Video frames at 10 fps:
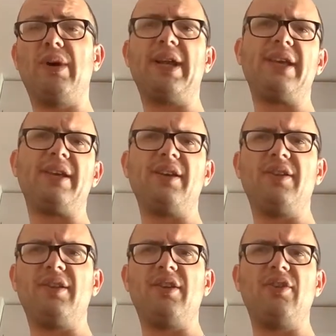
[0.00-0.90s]

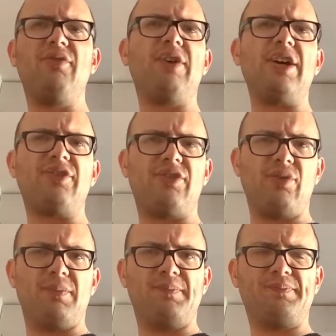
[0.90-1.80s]
can advise
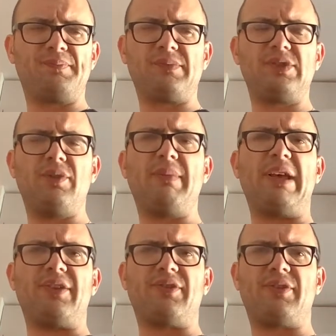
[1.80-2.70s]
you the
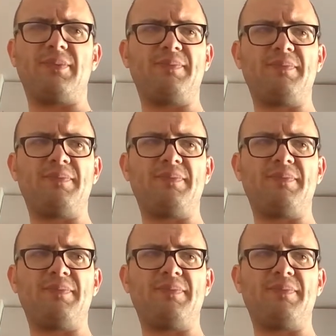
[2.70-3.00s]
best.